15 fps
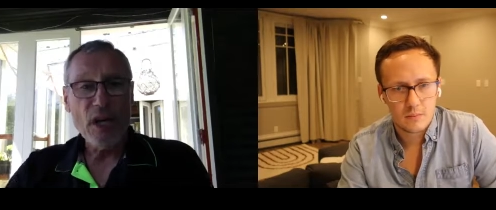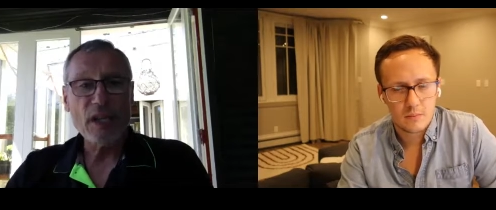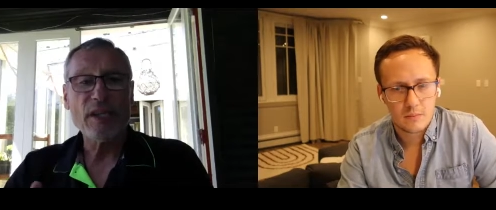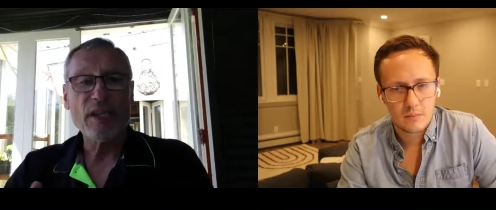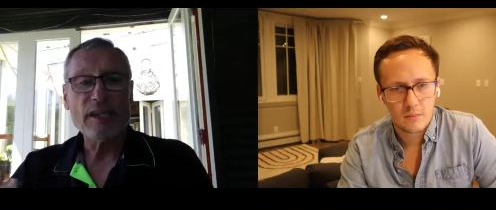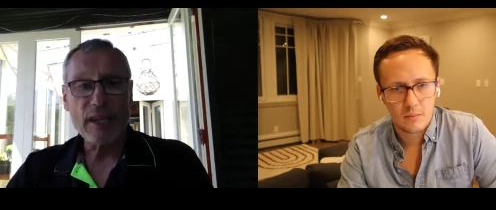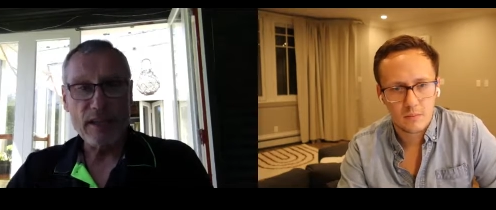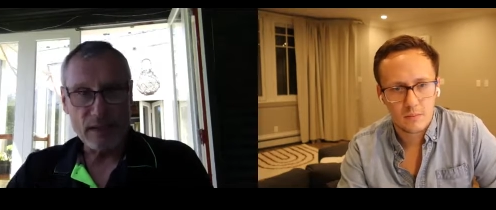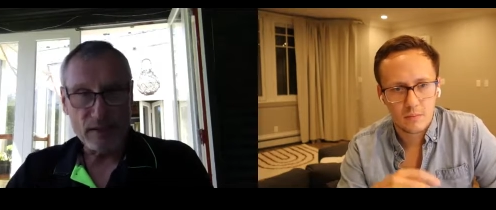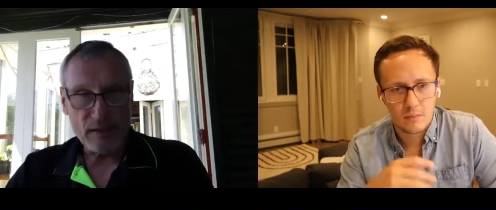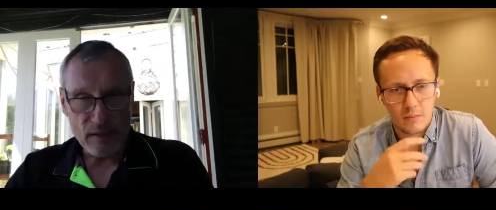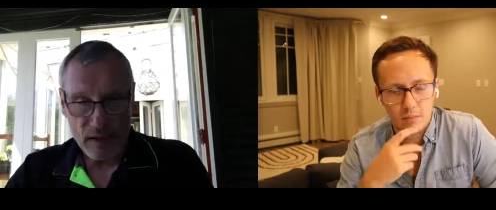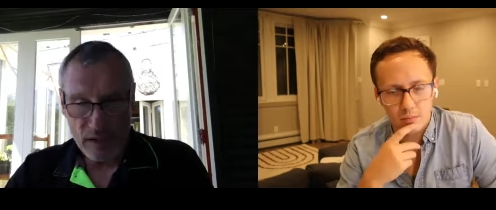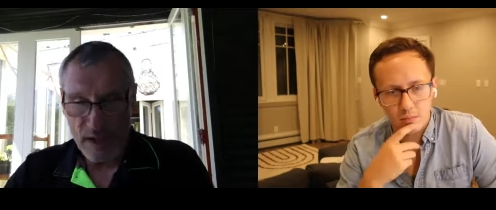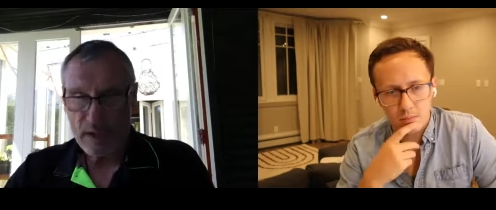Speaker 1: And then
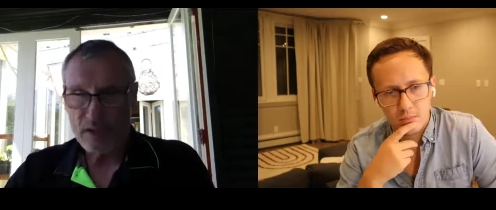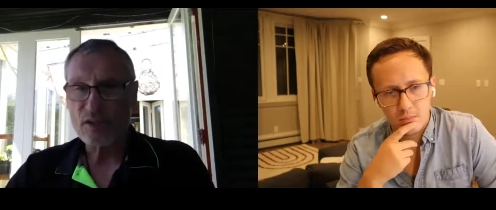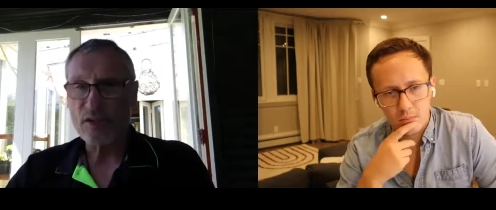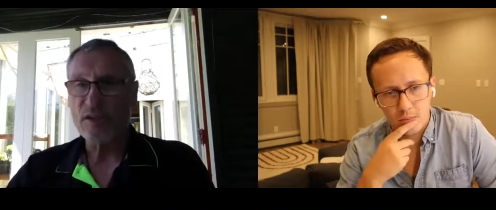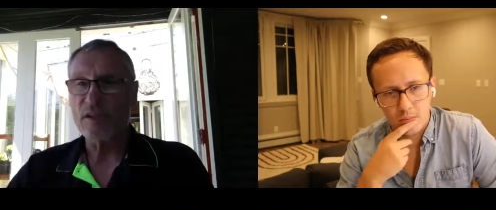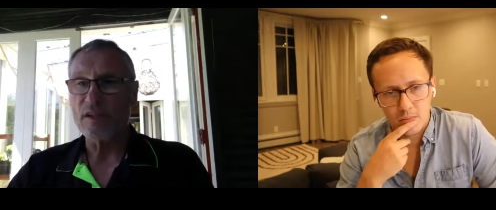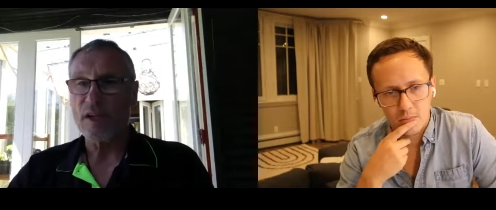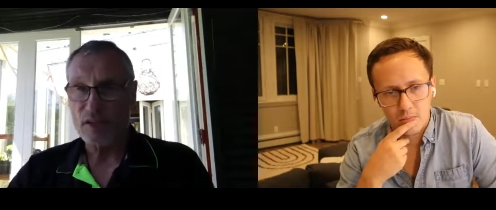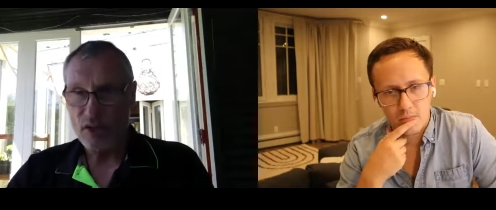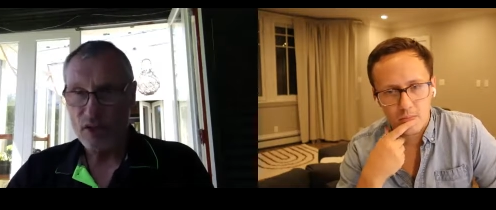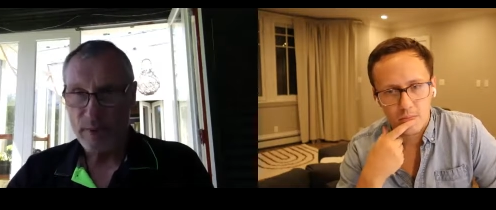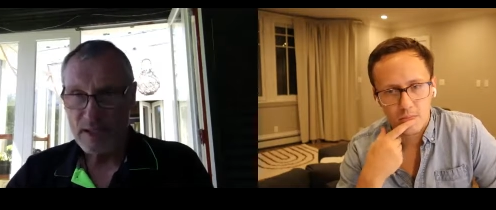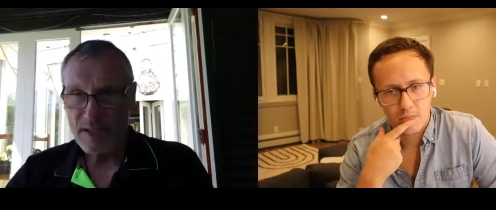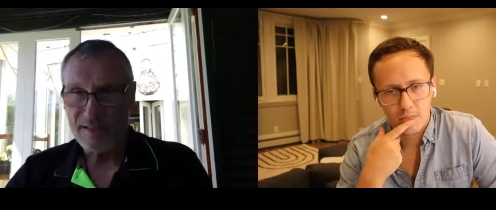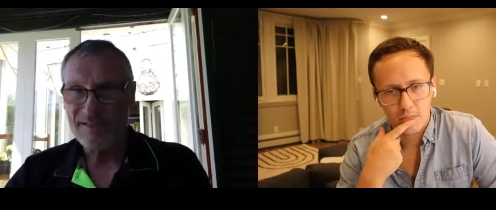the next,
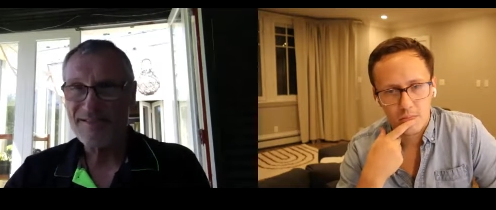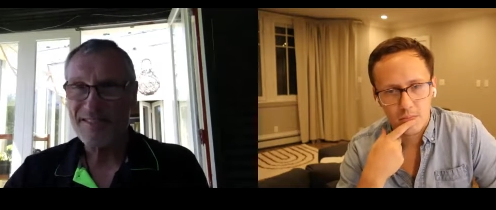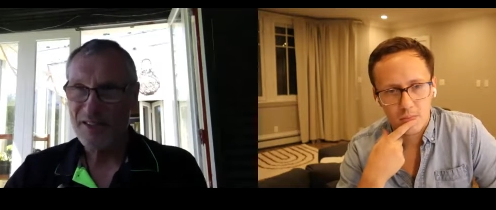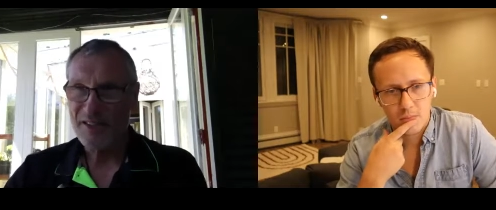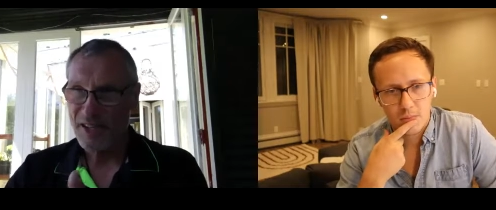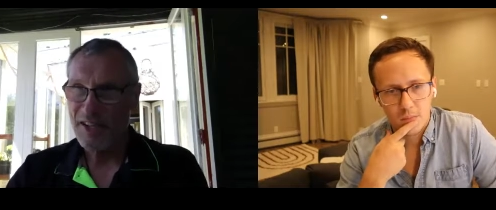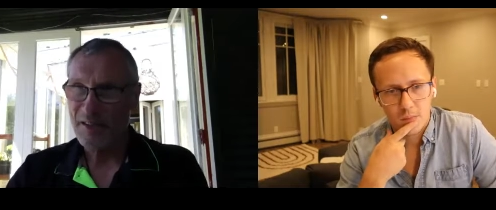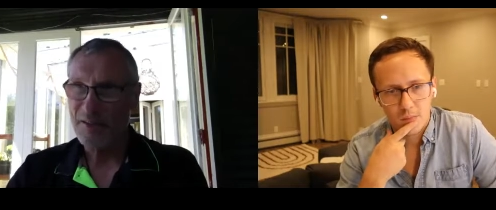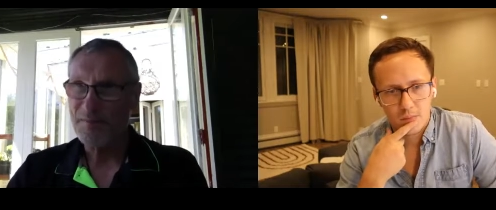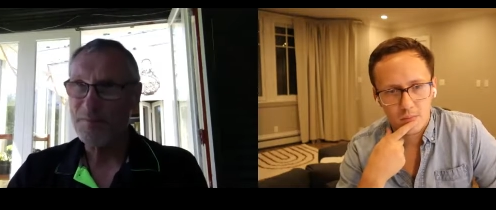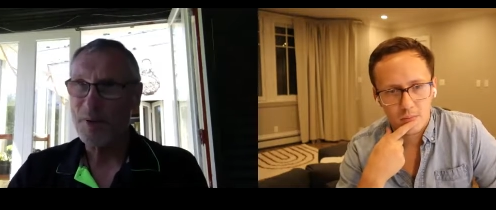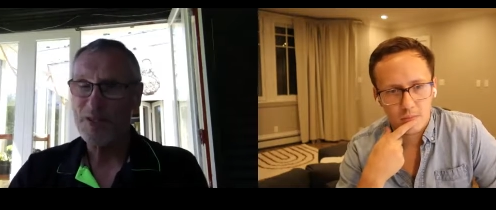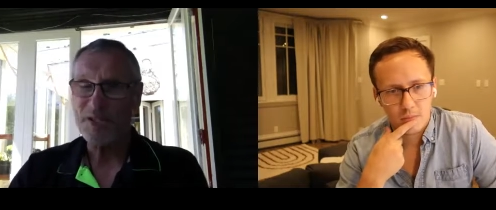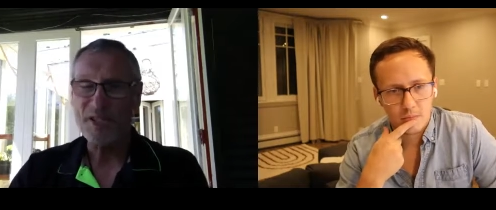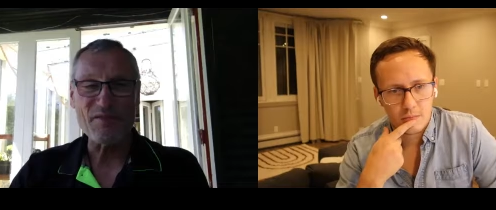assuming that you get a
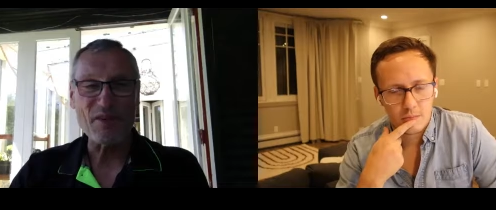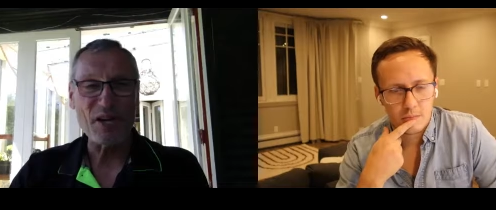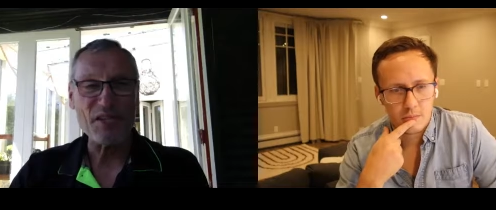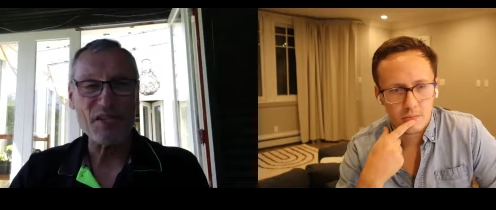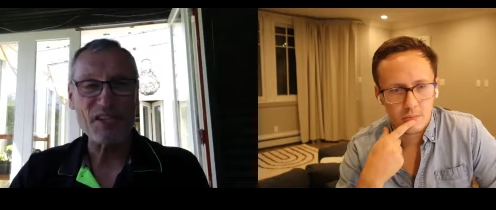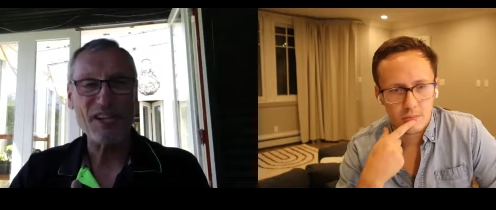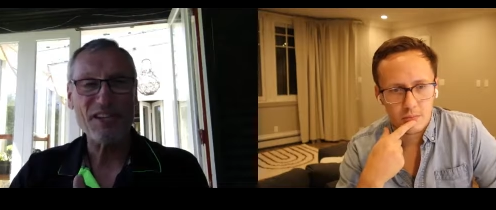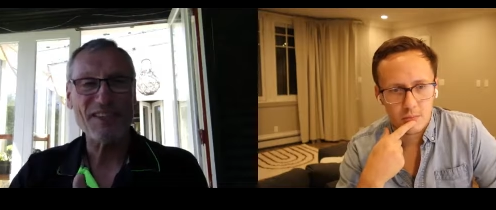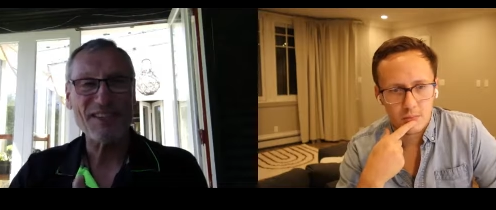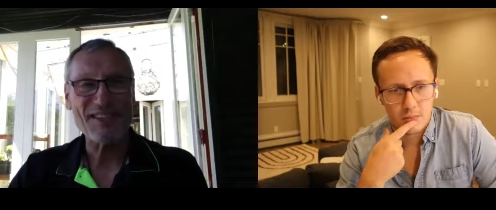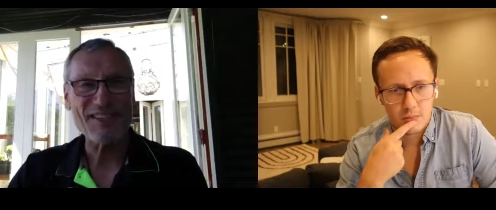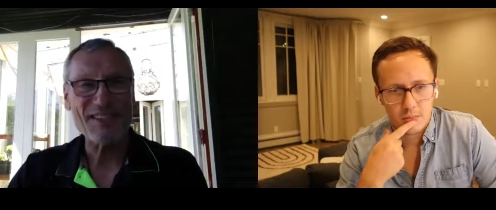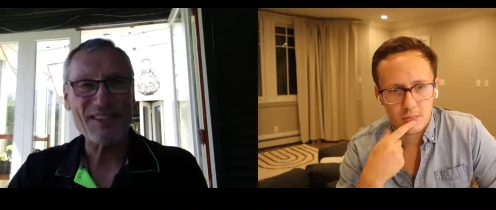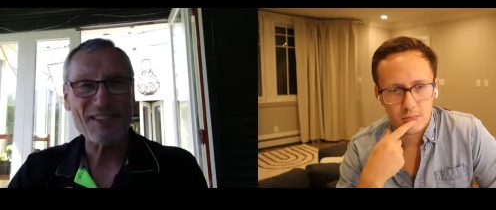positive answer, the,